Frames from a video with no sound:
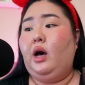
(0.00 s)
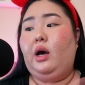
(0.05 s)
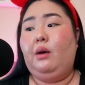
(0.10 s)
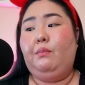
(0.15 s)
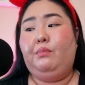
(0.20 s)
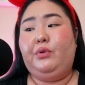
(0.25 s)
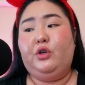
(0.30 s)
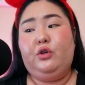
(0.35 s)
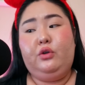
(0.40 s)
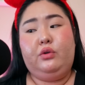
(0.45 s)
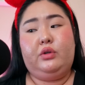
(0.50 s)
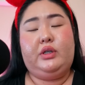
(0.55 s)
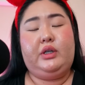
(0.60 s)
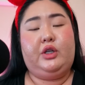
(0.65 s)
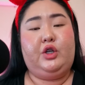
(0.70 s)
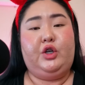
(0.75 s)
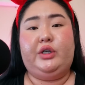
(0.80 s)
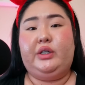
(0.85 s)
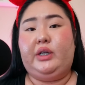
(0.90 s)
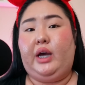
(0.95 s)
Abuse
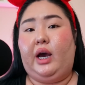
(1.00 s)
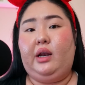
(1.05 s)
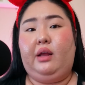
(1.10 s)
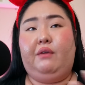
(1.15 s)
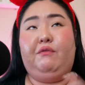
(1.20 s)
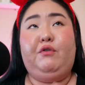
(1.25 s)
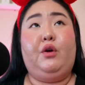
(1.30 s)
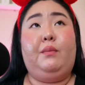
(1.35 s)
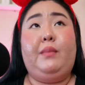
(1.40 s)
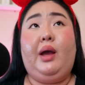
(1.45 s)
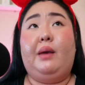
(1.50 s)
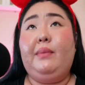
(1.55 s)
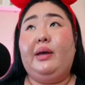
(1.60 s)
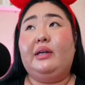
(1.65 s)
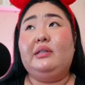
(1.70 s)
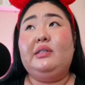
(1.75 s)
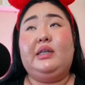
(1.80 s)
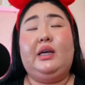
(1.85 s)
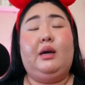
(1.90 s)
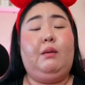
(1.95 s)
and you're done. If you're my
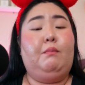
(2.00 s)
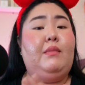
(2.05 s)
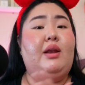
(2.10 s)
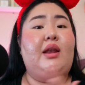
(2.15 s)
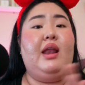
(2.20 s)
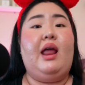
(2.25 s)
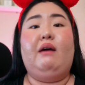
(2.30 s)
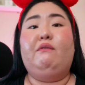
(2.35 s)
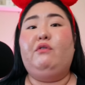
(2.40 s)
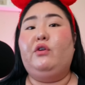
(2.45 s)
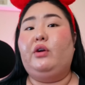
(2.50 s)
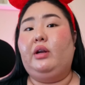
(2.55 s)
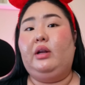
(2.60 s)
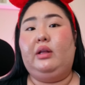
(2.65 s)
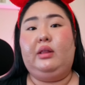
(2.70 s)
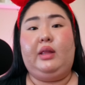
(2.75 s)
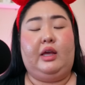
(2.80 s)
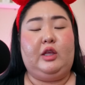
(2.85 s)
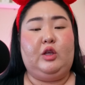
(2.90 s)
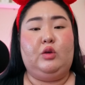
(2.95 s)
bestie, I'm never going
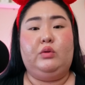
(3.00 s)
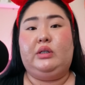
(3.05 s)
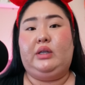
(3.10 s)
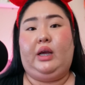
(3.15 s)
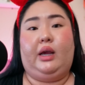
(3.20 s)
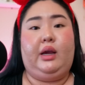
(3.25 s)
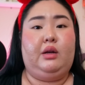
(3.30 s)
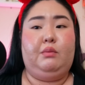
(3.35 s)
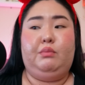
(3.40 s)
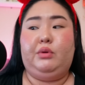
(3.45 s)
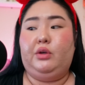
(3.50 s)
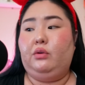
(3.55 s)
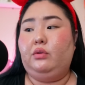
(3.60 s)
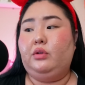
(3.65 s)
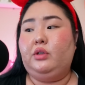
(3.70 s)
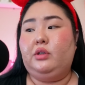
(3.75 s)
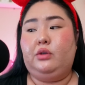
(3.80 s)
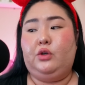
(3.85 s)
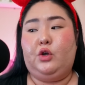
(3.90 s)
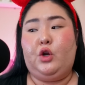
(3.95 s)
to let you stay in
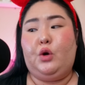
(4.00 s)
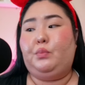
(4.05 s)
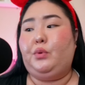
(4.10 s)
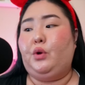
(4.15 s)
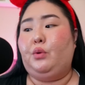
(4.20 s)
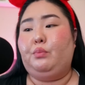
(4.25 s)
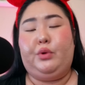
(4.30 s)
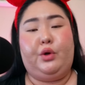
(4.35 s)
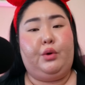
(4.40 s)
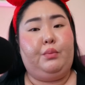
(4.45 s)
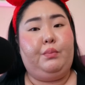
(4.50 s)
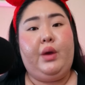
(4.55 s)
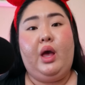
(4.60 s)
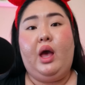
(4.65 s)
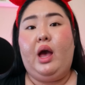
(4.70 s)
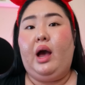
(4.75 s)
abuse. Nope, nope, nope.